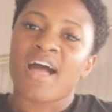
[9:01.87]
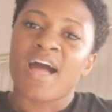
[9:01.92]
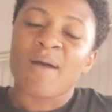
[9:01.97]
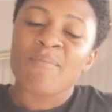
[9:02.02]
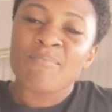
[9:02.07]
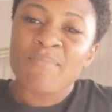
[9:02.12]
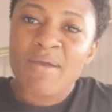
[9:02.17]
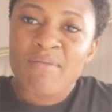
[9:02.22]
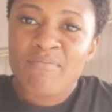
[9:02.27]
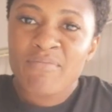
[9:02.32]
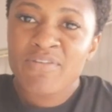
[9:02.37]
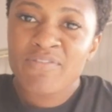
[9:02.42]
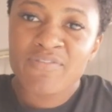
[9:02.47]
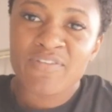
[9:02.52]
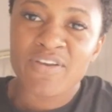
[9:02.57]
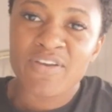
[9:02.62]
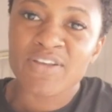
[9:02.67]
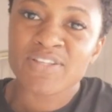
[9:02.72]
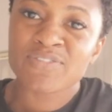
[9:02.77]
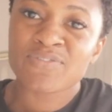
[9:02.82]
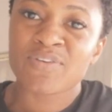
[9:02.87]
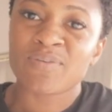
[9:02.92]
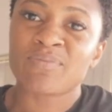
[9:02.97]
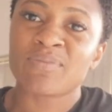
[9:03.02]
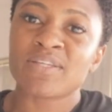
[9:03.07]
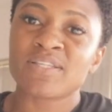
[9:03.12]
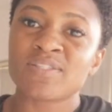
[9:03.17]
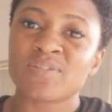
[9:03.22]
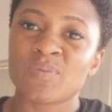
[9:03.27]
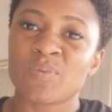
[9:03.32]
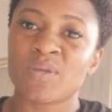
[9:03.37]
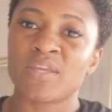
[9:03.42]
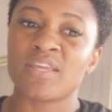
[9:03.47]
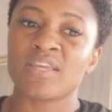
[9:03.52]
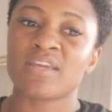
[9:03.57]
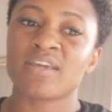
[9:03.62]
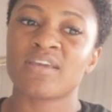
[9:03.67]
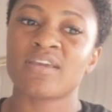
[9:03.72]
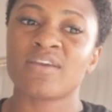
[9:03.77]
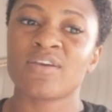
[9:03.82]
Our memory verse from this
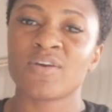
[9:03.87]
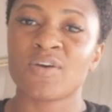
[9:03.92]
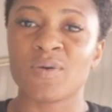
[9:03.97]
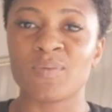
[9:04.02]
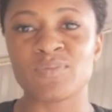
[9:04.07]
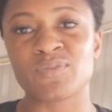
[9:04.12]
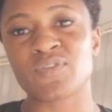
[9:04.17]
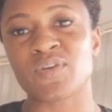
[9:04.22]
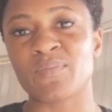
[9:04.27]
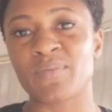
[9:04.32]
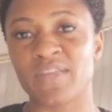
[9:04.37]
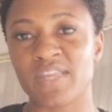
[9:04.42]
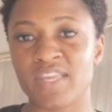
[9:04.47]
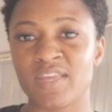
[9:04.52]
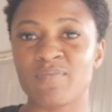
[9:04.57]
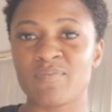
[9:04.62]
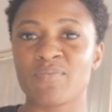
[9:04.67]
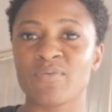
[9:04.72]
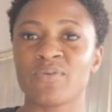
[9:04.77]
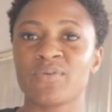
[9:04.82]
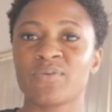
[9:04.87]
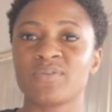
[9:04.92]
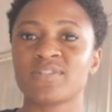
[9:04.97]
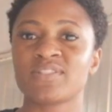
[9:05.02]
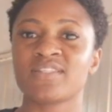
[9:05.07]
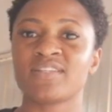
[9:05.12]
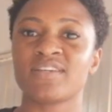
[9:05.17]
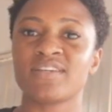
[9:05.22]
week comes from Hebrews